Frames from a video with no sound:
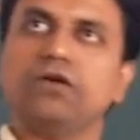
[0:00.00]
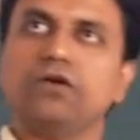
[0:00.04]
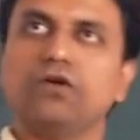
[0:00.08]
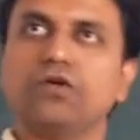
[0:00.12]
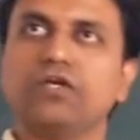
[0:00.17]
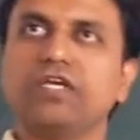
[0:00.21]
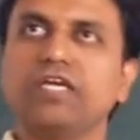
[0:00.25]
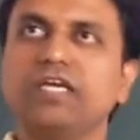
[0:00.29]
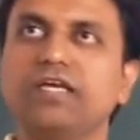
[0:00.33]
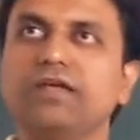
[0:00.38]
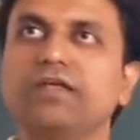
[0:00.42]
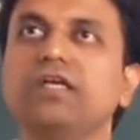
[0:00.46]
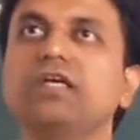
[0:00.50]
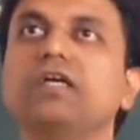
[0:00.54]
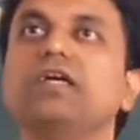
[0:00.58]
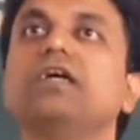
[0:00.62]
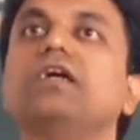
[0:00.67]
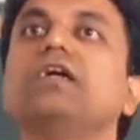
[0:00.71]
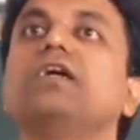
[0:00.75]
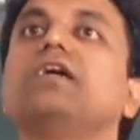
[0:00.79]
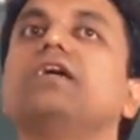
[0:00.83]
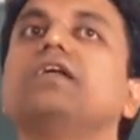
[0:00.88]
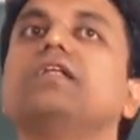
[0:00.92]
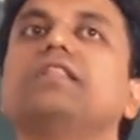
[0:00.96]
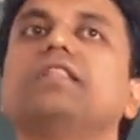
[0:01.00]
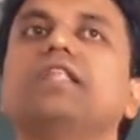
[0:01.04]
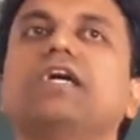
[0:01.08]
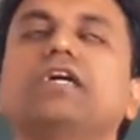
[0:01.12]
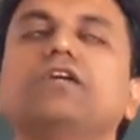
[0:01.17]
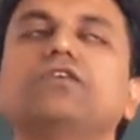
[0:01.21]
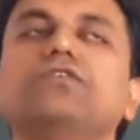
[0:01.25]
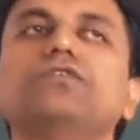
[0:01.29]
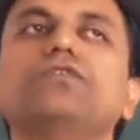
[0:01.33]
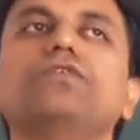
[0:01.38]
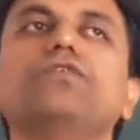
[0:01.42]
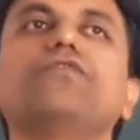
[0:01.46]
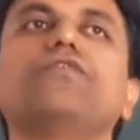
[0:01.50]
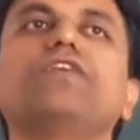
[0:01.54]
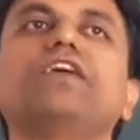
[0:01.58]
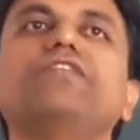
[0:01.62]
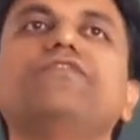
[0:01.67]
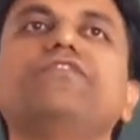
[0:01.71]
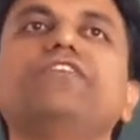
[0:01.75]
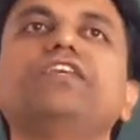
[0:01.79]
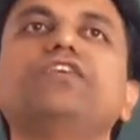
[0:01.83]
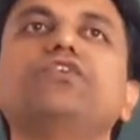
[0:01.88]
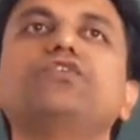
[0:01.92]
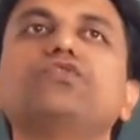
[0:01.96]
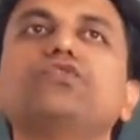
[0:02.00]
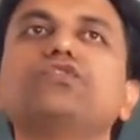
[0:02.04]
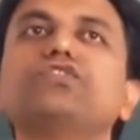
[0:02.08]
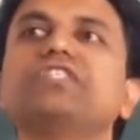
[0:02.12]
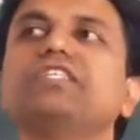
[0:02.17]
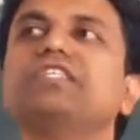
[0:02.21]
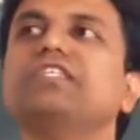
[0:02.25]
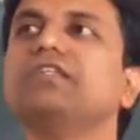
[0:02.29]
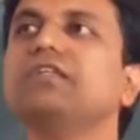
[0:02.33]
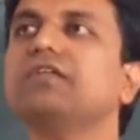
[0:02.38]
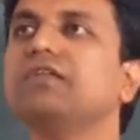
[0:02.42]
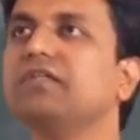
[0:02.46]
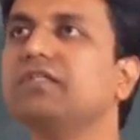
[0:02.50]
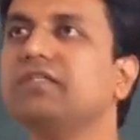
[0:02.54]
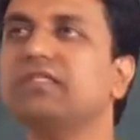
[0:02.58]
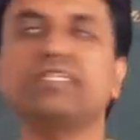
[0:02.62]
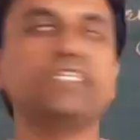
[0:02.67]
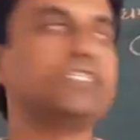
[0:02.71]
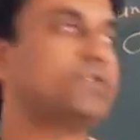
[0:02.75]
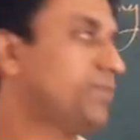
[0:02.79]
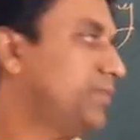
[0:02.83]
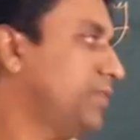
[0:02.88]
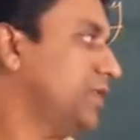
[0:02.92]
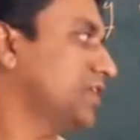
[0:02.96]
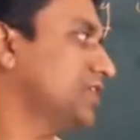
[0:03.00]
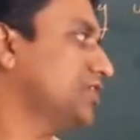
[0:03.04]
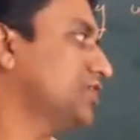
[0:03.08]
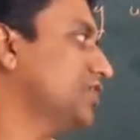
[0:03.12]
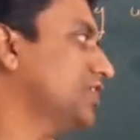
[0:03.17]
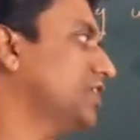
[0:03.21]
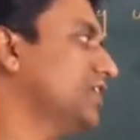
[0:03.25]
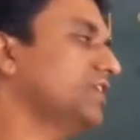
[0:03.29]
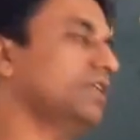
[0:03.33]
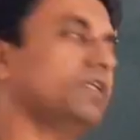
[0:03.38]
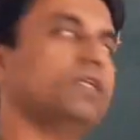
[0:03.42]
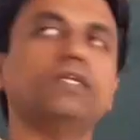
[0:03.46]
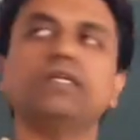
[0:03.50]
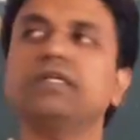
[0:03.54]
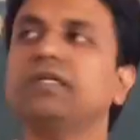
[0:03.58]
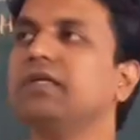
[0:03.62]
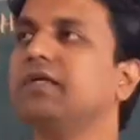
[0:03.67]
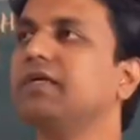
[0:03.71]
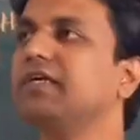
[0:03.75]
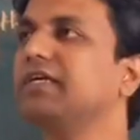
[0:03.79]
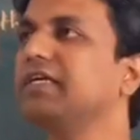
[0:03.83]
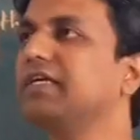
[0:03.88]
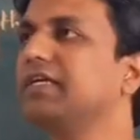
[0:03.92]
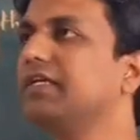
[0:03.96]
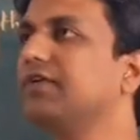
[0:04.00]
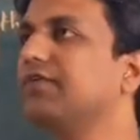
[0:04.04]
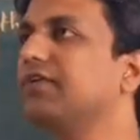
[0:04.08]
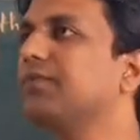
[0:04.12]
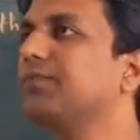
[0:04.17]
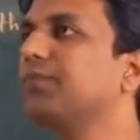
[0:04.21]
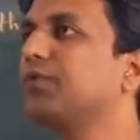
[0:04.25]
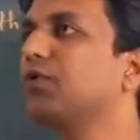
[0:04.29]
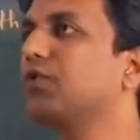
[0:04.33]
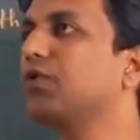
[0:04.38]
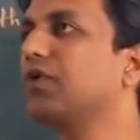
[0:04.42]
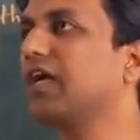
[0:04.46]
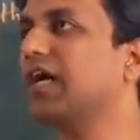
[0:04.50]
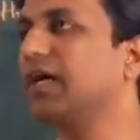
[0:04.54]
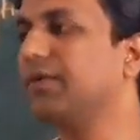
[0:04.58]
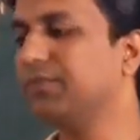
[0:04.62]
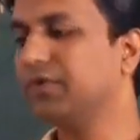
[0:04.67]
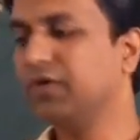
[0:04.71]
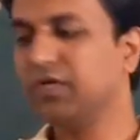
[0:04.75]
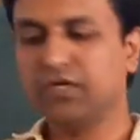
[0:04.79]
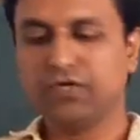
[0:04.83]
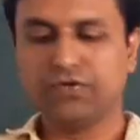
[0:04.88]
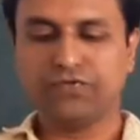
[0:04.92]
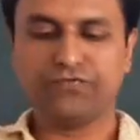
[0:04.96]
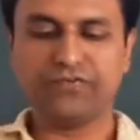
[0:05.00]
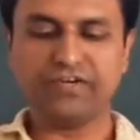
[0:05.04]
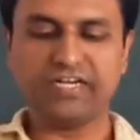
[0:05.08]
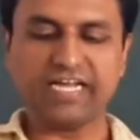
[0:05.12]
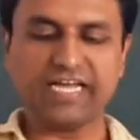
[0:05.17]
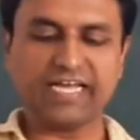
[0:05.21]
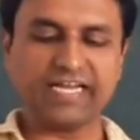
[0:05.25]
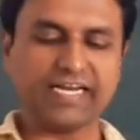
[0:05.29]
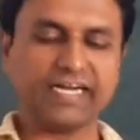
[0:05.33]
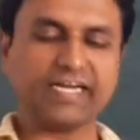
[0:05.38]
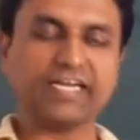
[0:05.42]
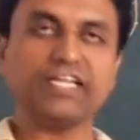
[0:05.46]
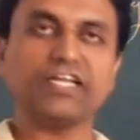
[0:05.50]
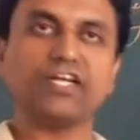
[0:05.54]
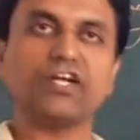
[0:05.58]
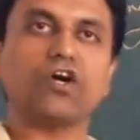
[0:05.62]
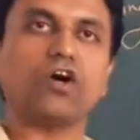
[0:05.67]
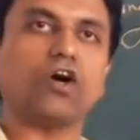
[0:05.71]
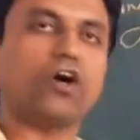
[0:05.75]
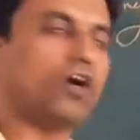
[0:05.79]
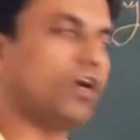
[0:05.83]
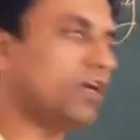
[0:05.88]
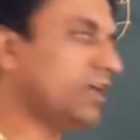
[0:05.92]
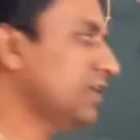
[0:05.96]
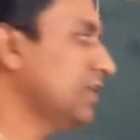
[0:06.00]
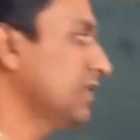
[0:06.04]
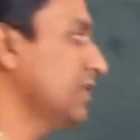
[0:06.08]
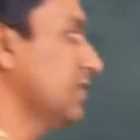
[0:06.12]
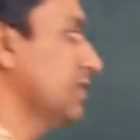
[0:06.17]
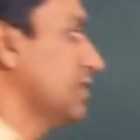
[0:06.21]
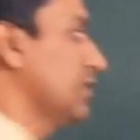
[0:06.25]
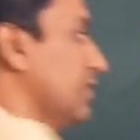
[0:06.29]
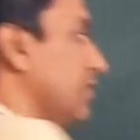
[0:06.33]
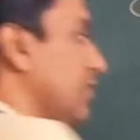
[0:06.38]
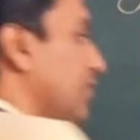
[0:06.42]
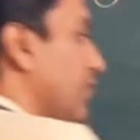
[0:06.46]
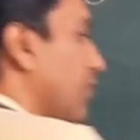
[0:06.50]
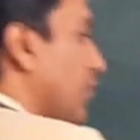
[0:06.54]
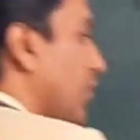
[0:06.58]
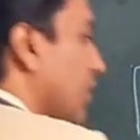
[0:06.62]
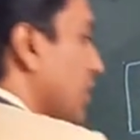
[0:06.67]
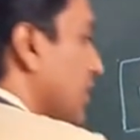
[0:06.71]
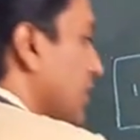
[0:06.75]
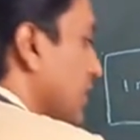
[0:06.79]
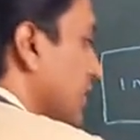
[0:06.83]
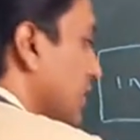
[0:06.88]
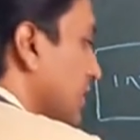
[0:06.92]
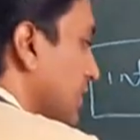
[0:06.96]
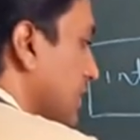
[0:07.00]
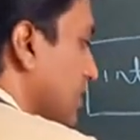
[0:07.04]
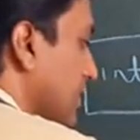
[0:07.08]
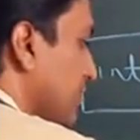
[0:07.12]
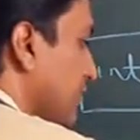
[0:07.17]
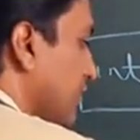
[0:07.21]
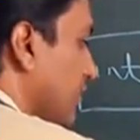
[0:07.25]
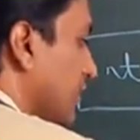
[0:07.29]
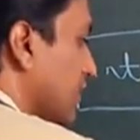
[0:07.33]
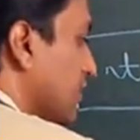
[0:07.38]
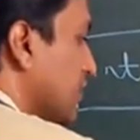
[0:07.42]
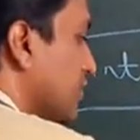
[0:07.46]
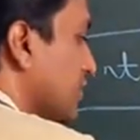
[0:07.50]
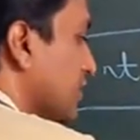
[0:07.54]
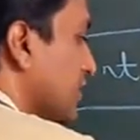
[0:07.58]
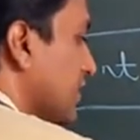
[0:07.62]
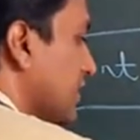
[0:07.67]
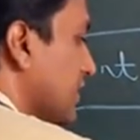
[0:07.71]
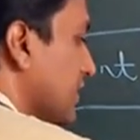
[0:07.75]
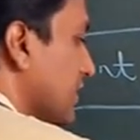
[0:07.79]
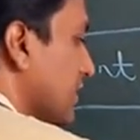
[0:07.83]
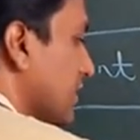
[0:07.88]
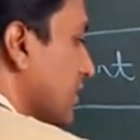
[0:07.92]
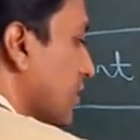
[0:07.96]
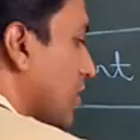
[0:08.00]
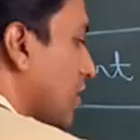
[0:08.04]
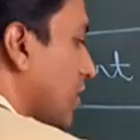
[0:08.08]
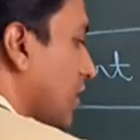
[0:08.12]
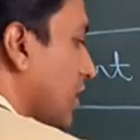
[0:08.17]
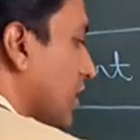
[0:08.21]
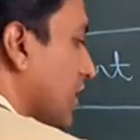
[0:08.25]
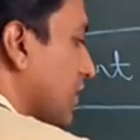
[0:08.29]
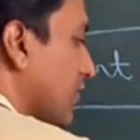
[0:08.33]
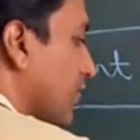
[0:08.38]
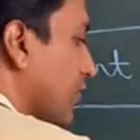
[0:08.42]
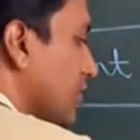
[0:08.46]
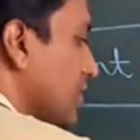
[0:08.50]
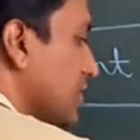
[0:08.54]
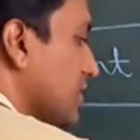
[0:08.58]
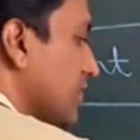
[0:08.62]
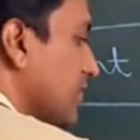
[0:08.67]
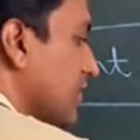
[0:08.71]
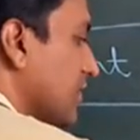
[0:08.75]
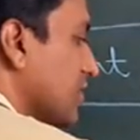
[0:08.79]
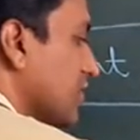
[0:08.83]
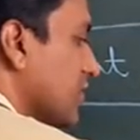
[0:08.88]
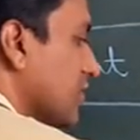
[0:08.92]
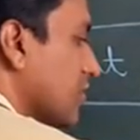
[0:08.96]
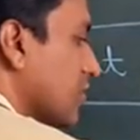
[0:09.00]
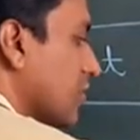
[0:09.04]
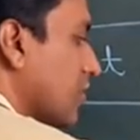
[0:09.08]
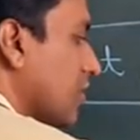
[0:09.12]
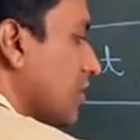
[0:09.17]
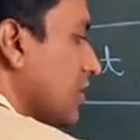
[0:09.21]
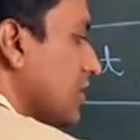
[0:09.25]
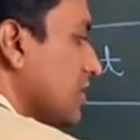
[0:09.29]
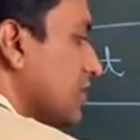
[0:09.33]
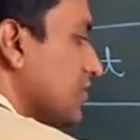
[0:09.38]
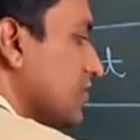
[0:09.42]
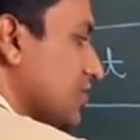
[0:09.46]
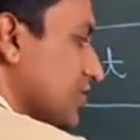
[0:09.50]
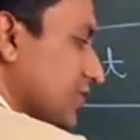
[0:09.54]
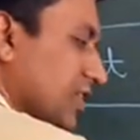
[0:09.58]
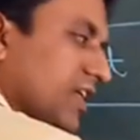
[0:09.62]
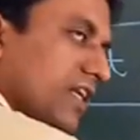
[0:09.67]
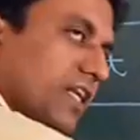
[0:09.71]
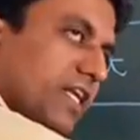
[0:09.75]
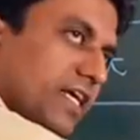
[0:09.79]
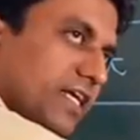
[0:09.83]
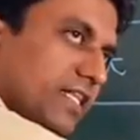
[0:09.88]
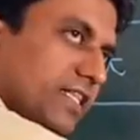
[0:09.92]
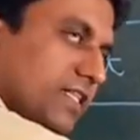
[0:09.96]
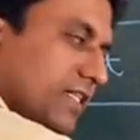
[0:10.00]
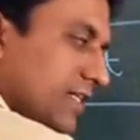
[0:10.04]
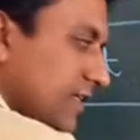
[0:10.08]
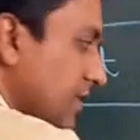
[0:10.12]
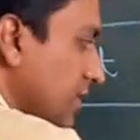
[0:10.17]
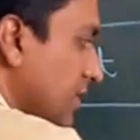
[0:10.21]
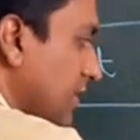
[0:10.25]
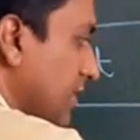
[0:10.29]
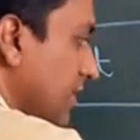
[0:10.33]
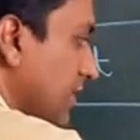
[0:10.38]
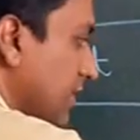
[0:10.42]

Okay, now when we use in this function in our program, we directly call what function call. What is the function called? Stringlen.